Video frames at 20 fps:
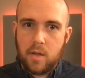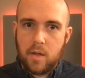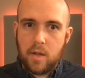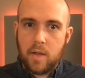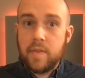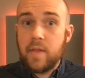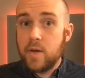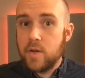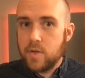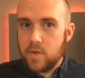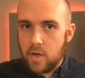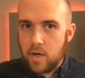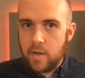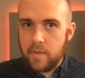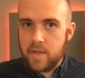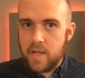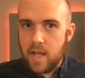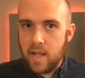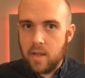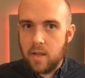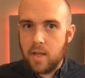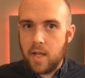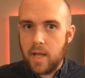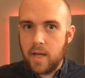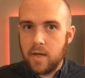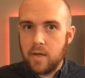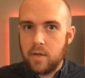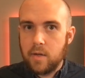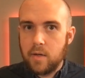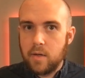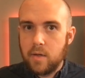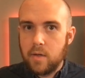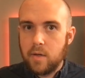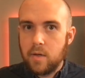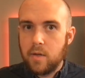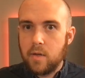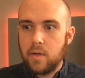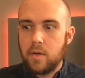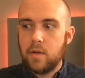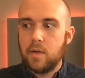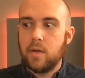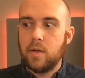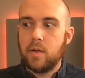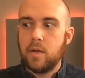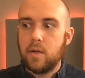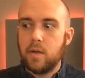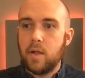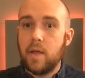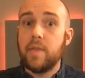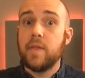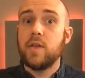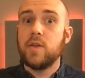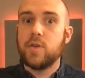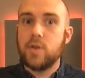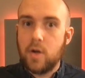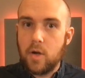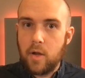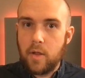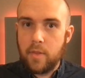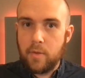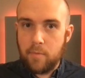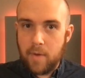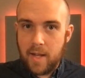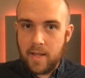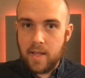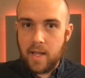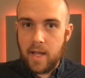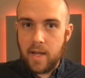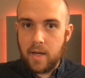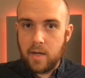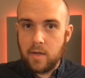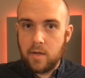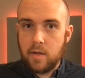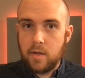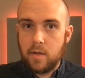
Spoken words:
and then you turn on the yellow light, and then you turn on the red light,